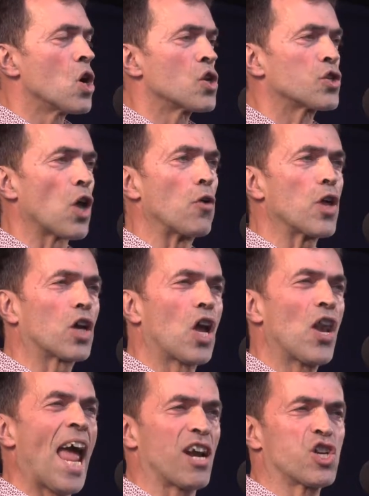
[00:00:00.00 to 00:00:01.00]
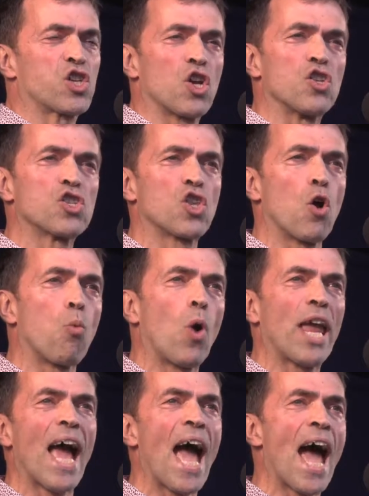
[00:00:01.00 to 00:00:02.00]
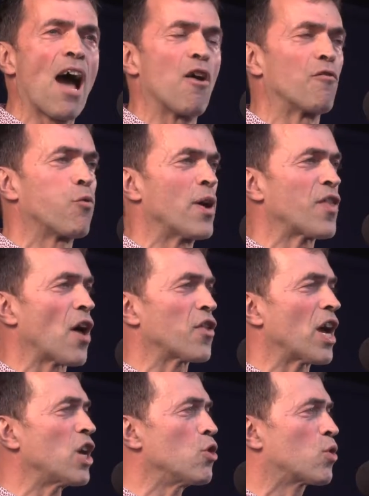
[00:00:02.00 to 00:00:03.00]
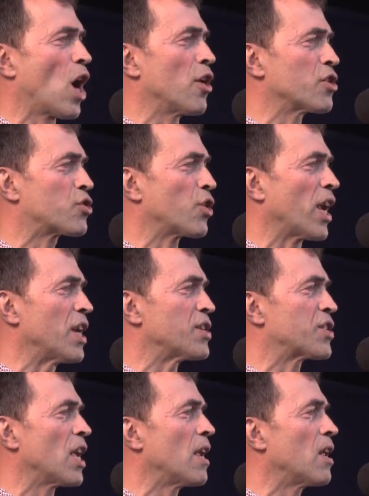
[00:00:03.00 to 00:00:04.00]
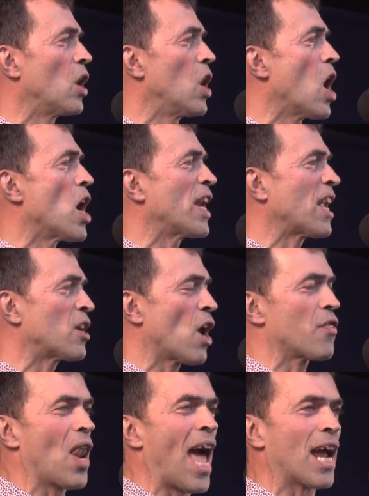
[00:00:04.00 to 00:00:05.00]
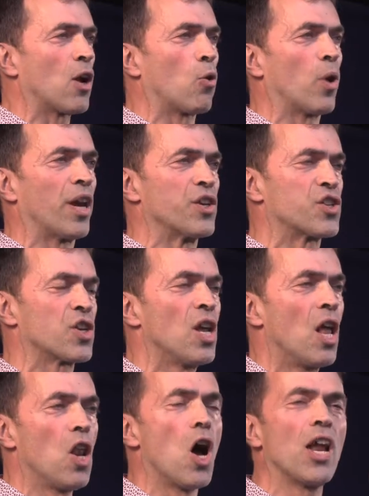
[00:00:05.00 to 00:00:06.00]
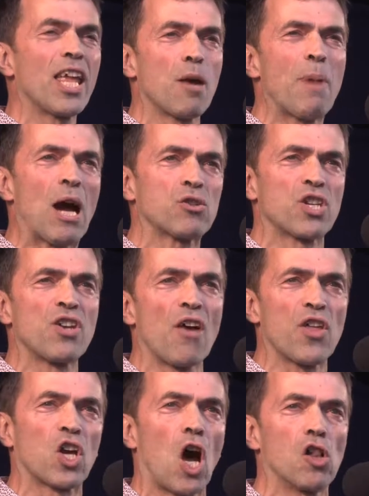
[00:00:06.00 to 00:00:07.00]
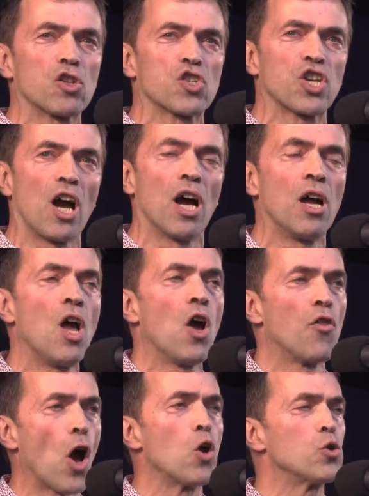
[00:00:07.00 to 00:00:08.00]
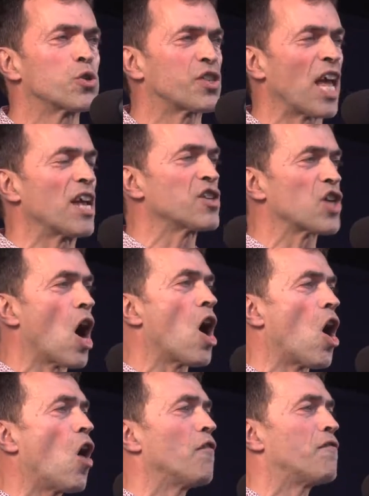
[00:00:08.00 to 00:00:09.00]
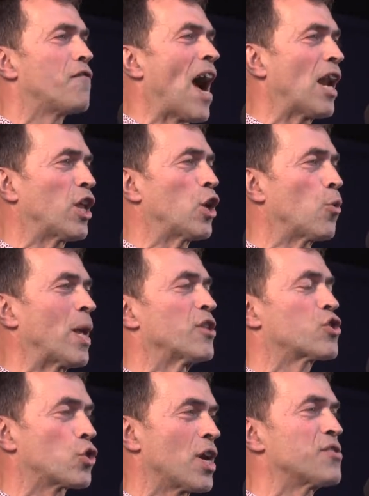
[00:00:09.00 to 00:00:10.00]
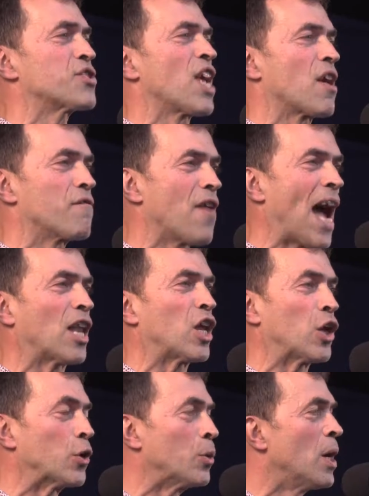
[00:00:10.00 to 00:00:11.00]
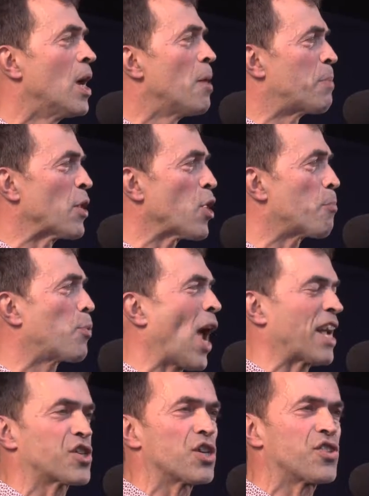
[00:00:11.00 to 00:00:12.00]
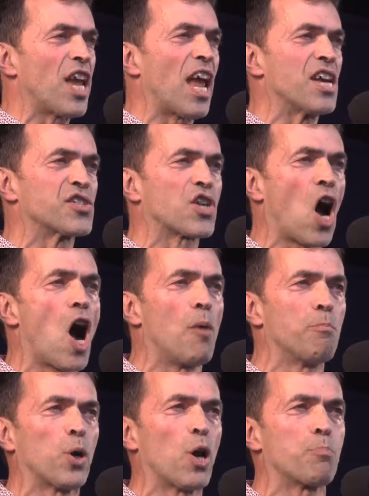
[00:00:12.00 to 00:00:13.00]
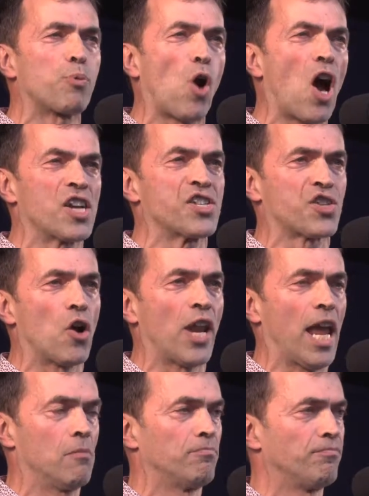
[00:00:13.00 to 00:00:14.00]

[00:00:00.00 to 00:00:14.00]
So the connections that we have with other EU countries, the learning another language, learning about another culture, those things are of value, intrinsic value, but the Brexiteers can't put a price on it.